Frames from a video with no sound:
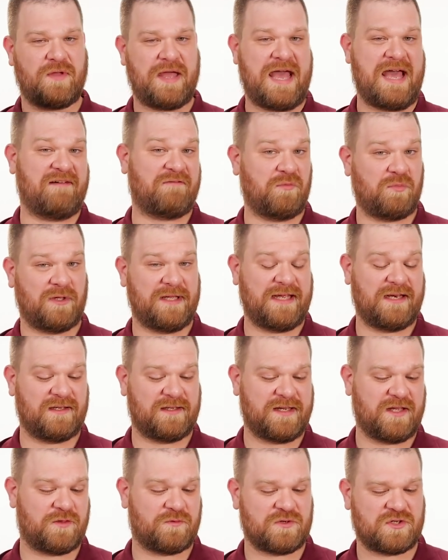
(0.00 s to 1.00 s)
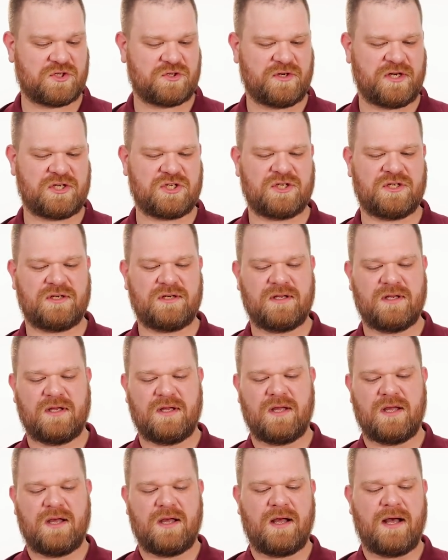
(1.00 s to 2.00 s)
you have a blade length restriction.
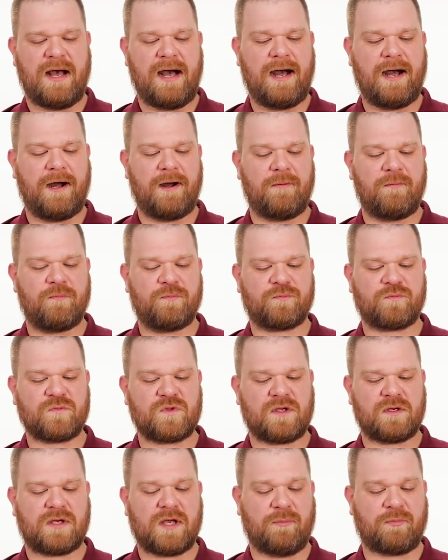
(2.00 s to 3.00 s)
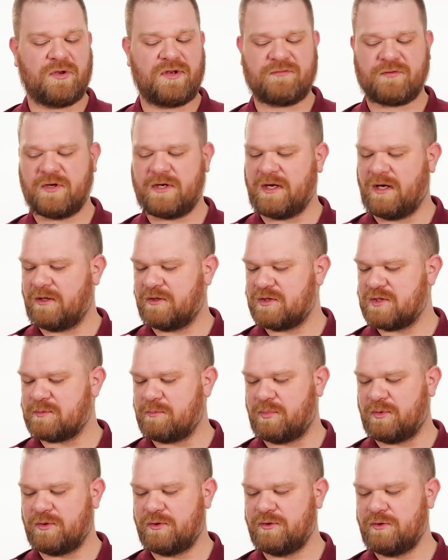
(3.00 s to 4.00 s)
Um, a couple different colors,
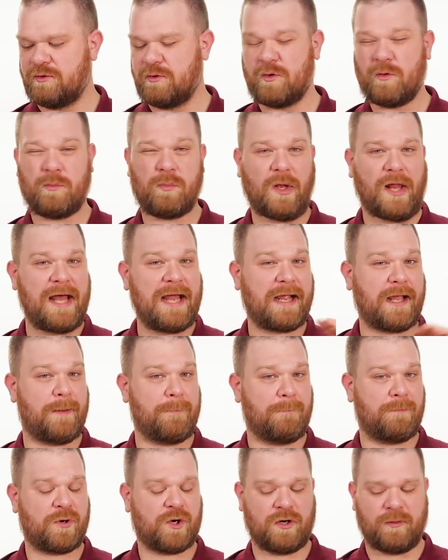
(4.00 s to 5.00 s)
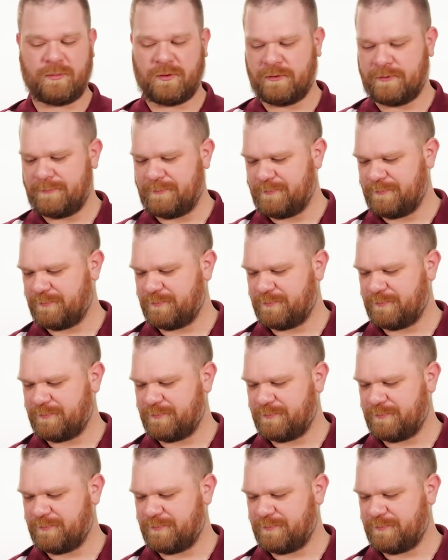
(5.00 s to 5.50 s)
blue, black, and purple.